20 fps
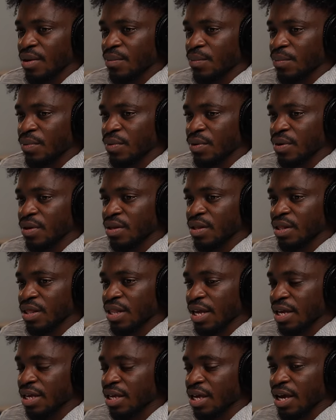But
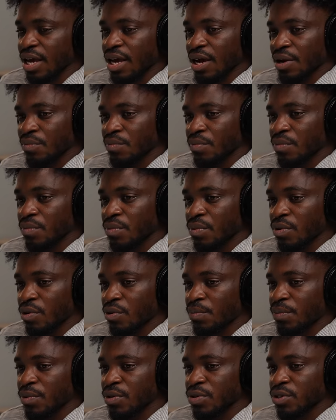like, yeah, I'm
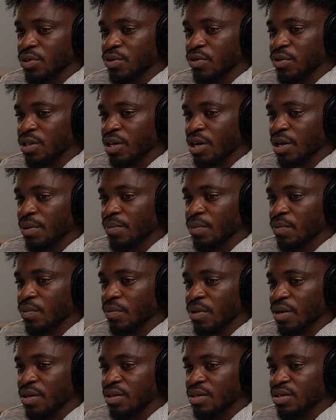open to collab
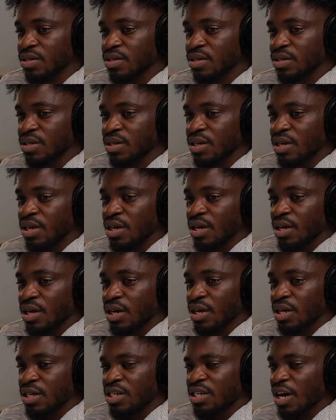with
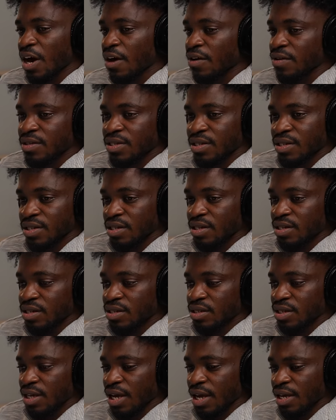
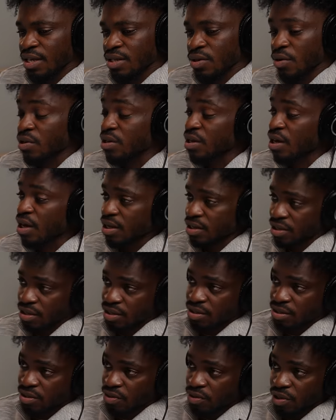charities and other
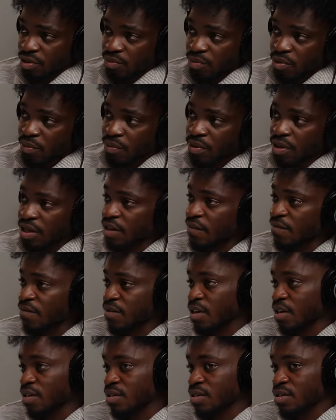artists, other upcoming
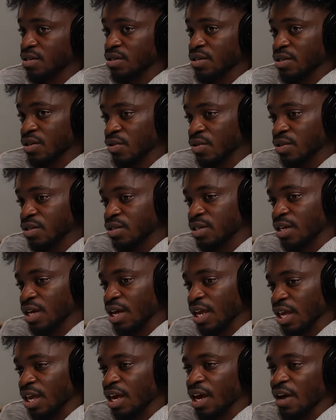NFT artists, because
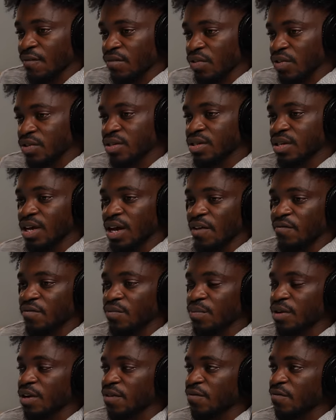again, I've noticed I have a
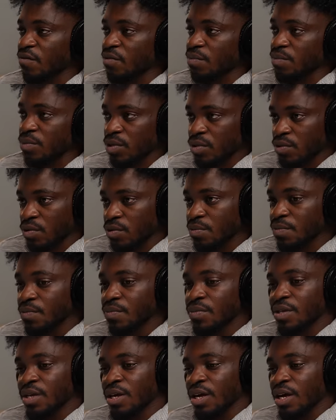platform, so
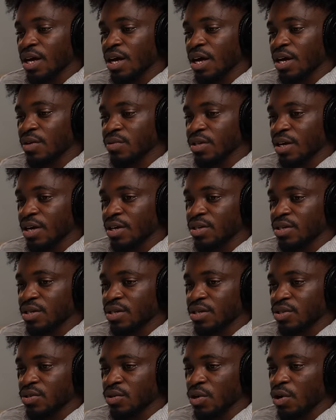I would
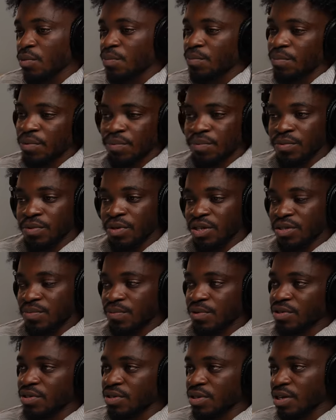like to help people as
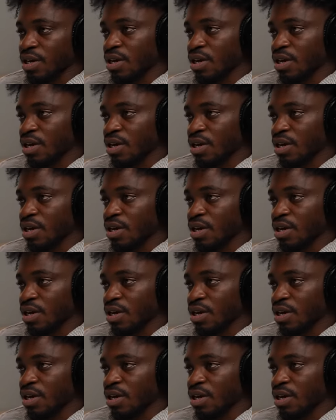much as I